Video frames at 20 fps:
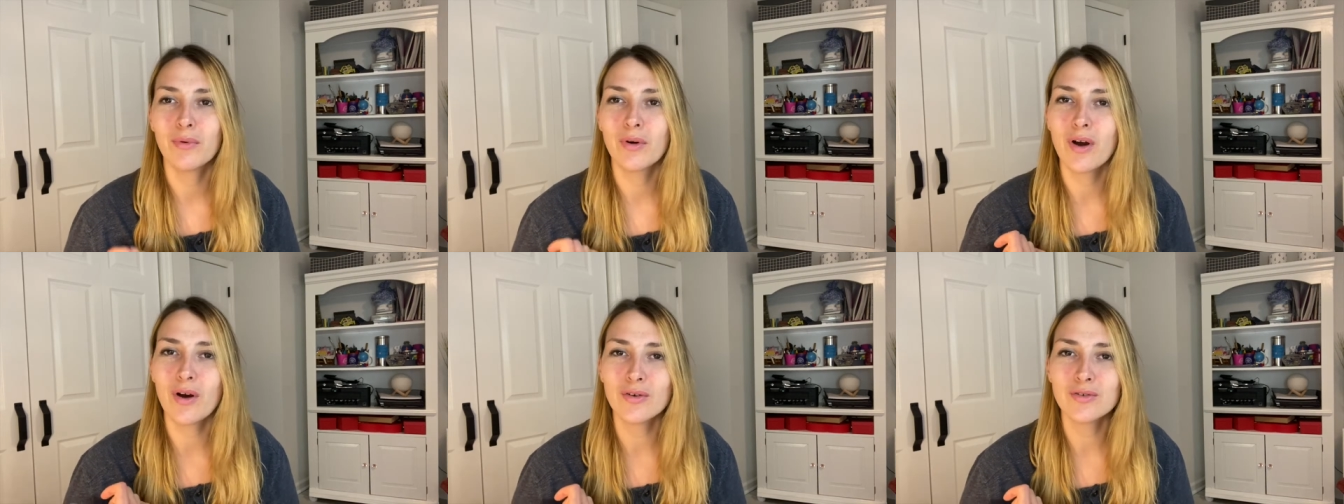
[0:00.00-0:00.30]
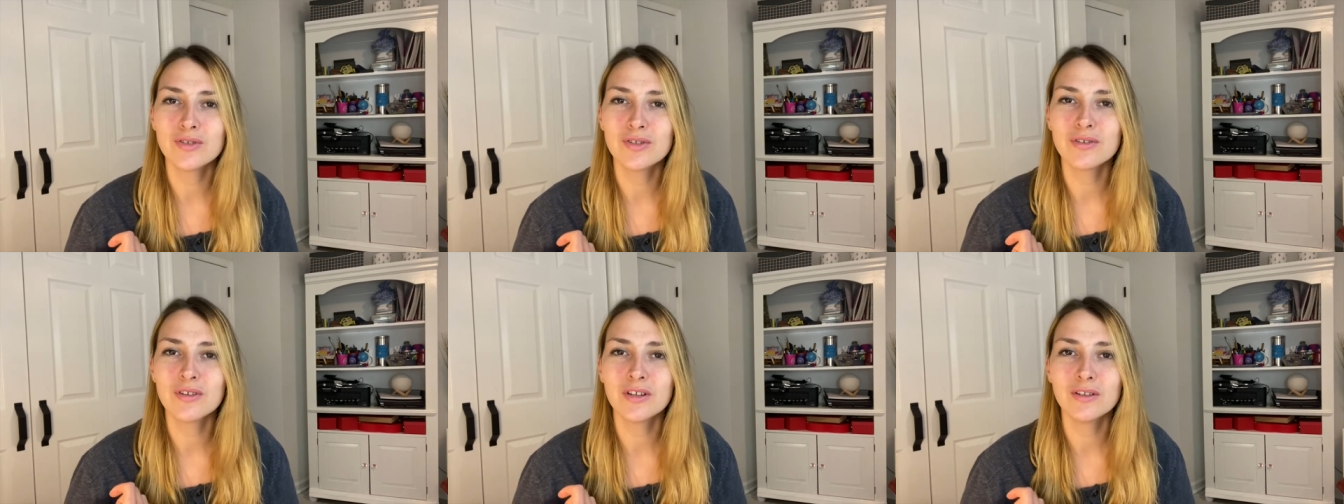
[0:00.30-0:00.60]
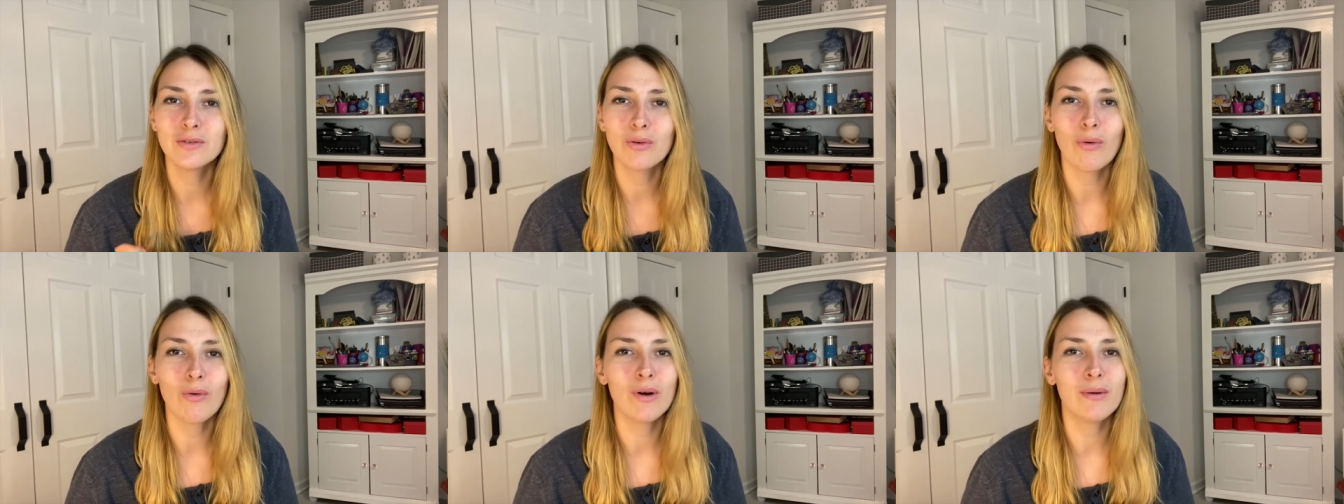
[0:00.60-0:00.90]
goes to the
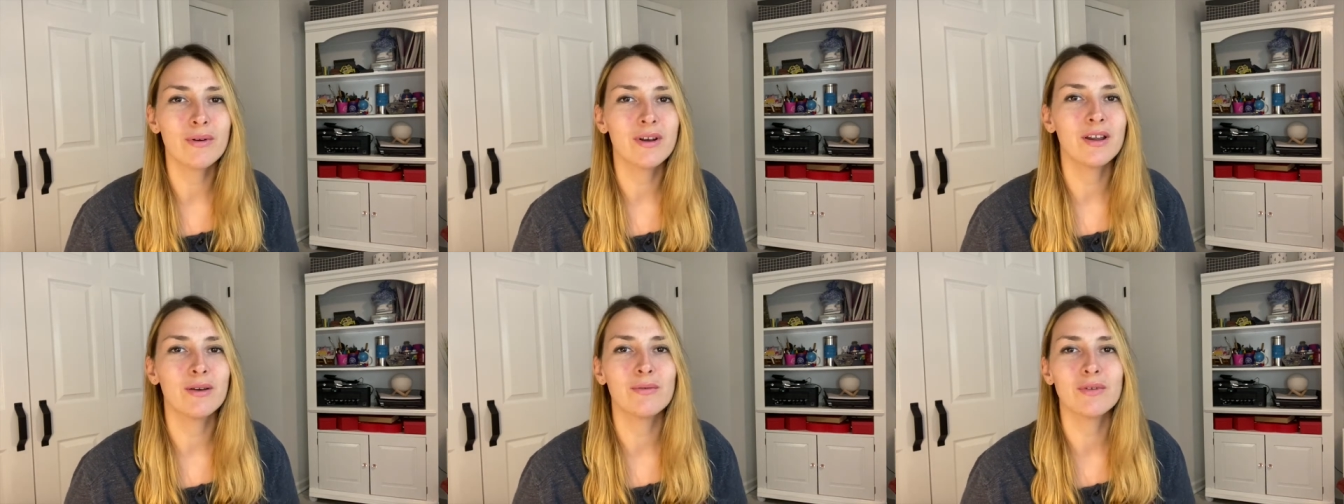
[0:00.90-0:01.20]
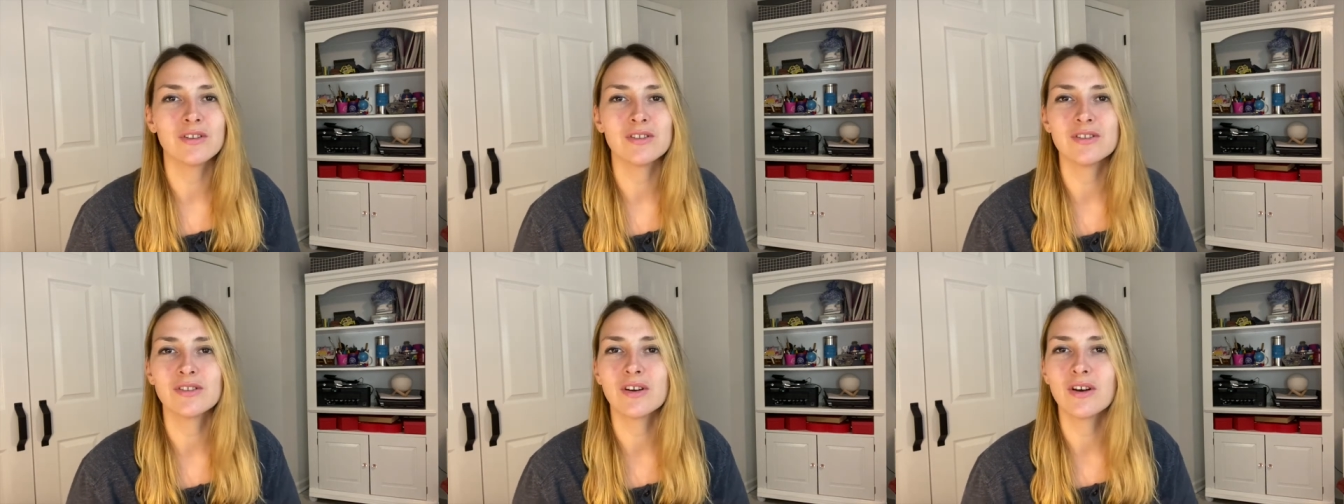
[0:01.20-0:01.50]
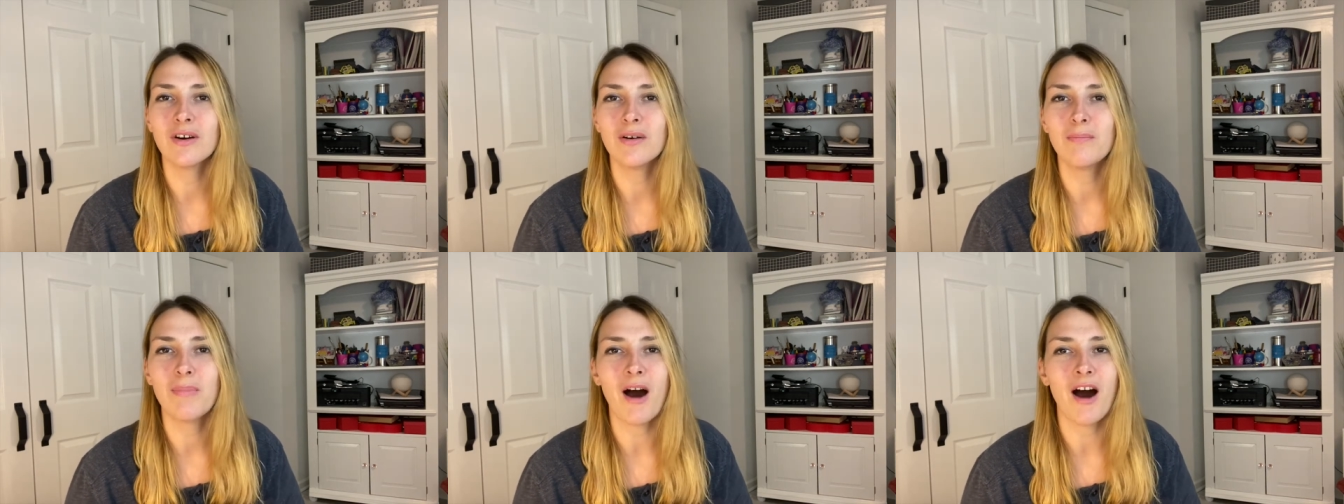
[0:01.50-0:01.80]
door when he wants to
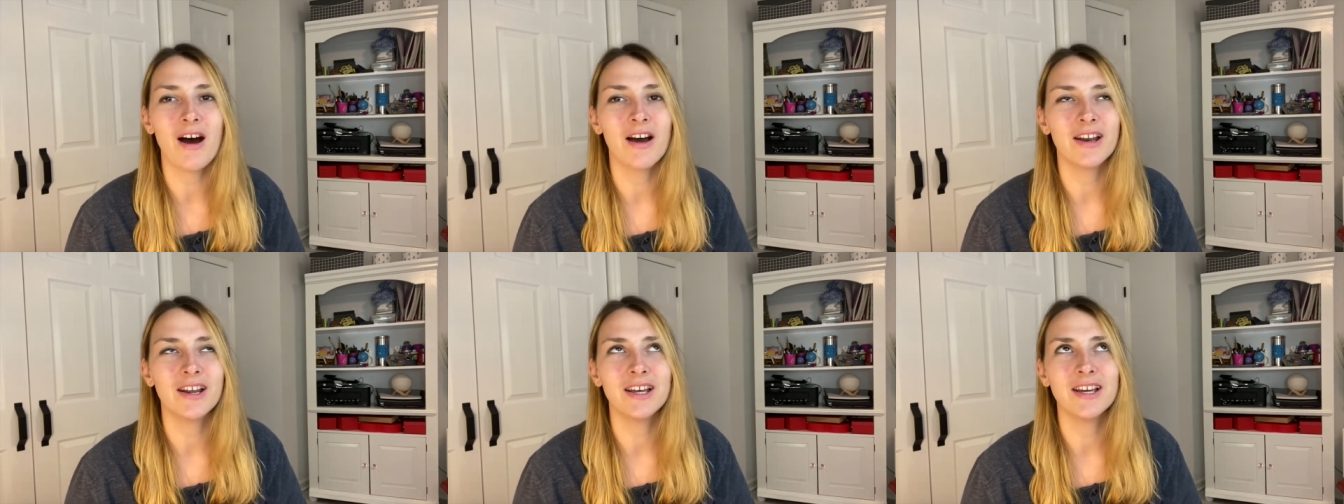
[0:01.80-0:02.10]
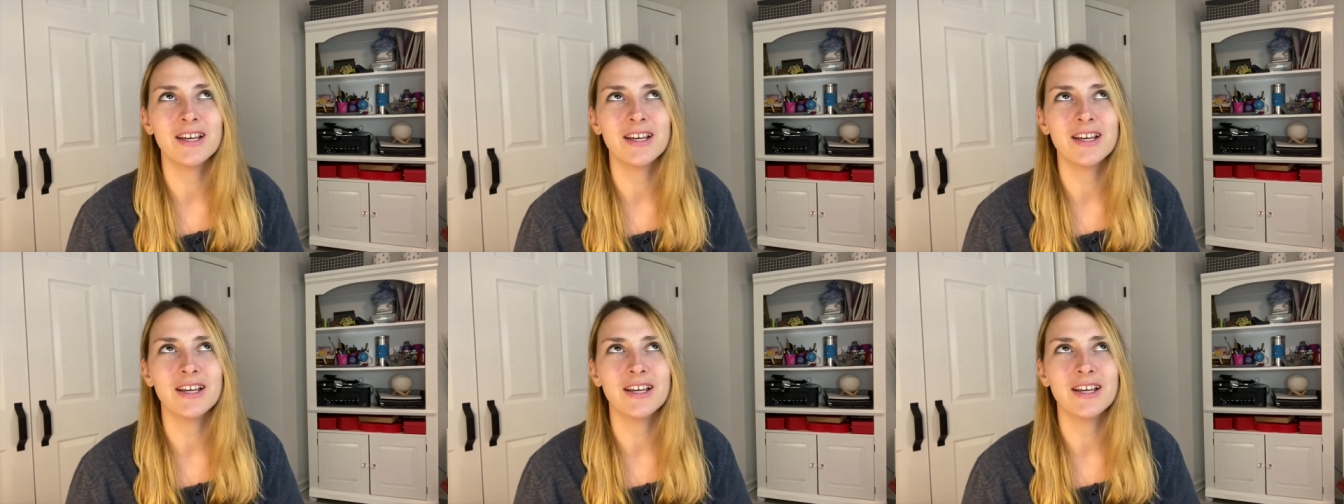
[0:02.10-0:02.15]
go potty.